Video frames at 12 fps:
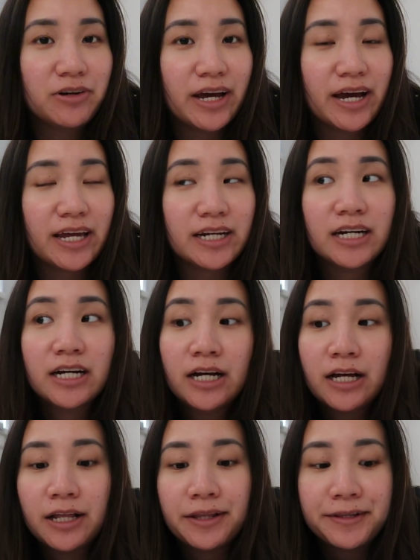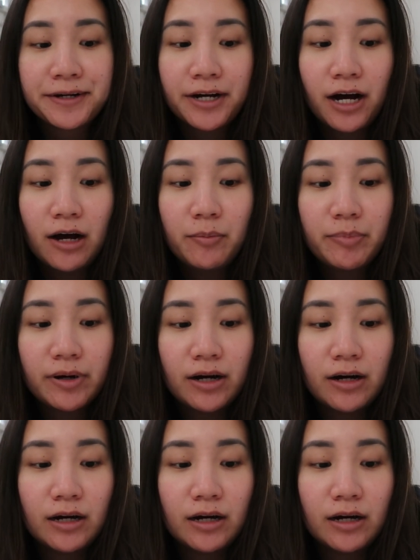can look up,